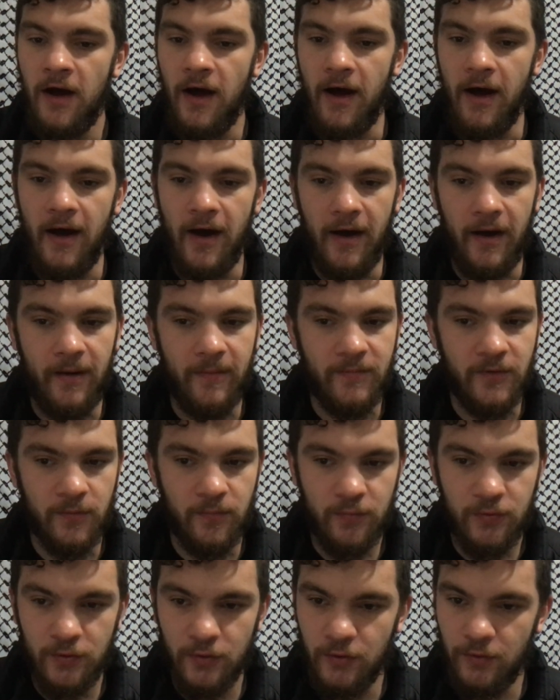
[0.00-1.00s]
your
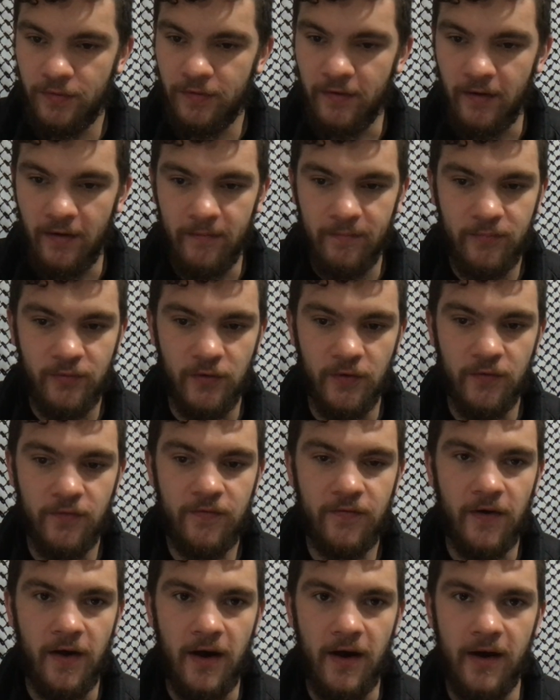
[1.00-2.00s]

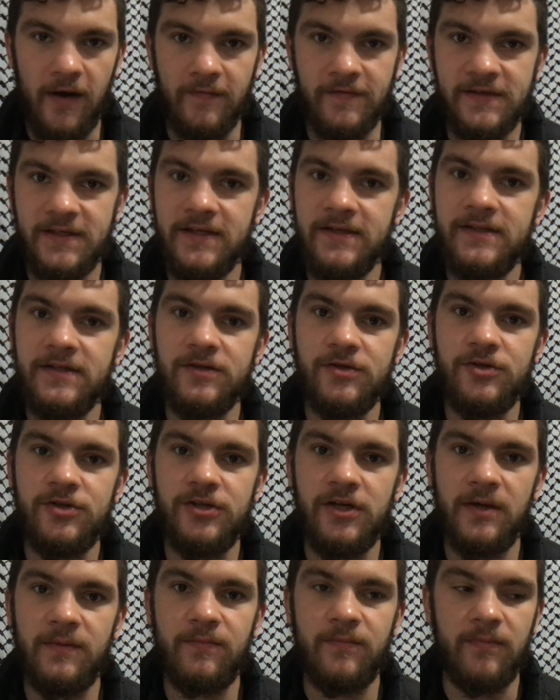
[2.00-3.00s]
proof of
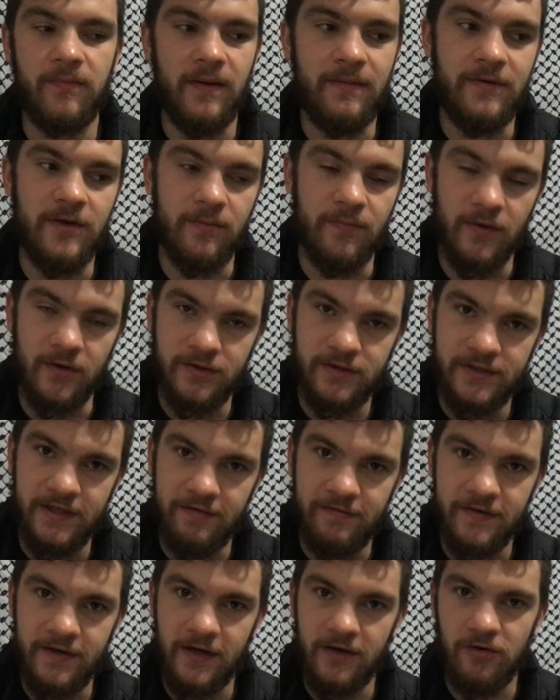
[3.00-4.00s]
citizenship, maybe your birth
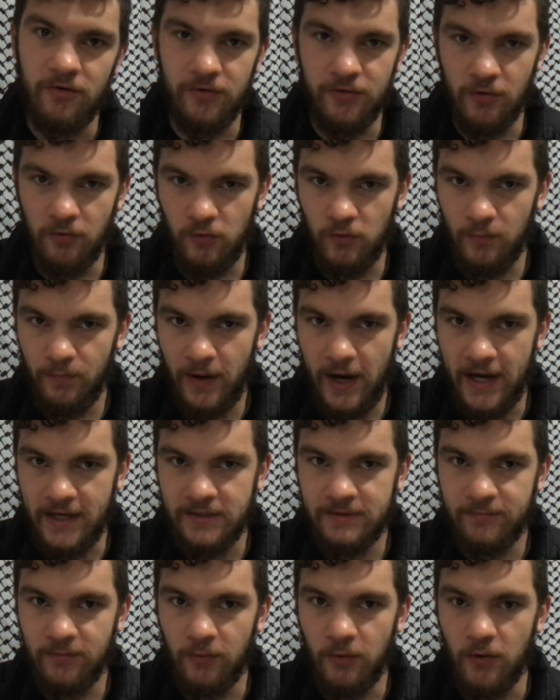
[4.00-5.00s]
certificate or your old
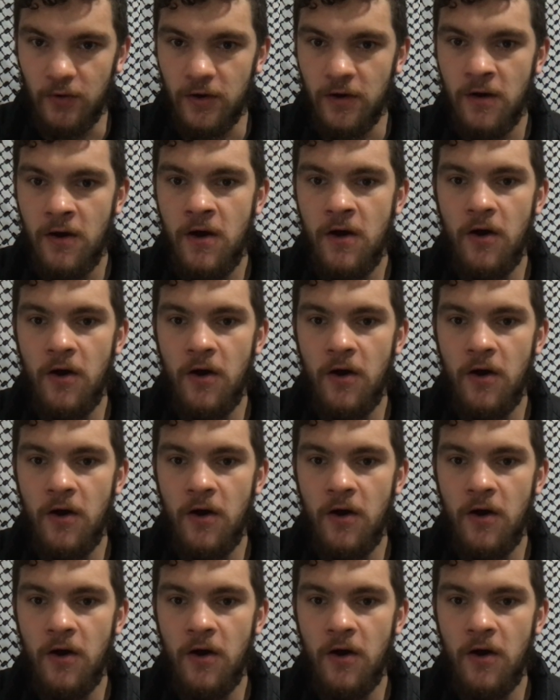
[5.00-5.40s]
passport,